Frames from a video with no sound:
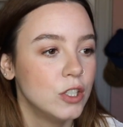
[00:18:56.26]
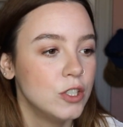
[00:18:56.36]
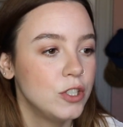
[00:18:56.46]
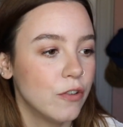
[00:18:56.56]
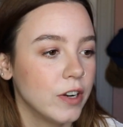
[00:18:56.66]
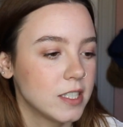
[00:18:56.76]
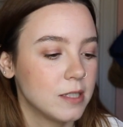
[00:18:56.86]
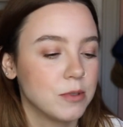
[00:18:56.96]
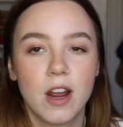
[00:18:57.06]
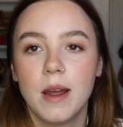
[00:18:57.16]
Don't forget to
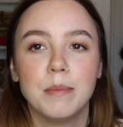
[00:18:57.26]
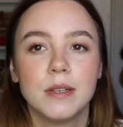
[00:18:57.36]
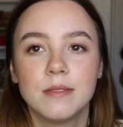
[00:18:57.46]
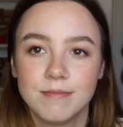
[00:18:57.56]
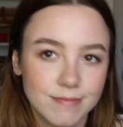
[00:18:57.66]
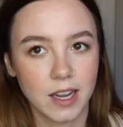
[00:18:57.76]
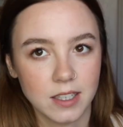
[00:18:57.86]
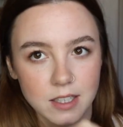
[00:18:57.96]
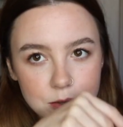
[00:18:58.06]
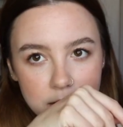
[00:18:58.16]
subscribe. Can't
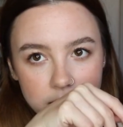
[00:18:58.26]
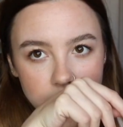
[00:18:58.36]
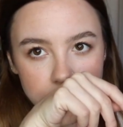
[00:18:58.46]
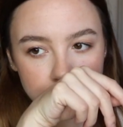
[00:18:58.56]
stop smelling this.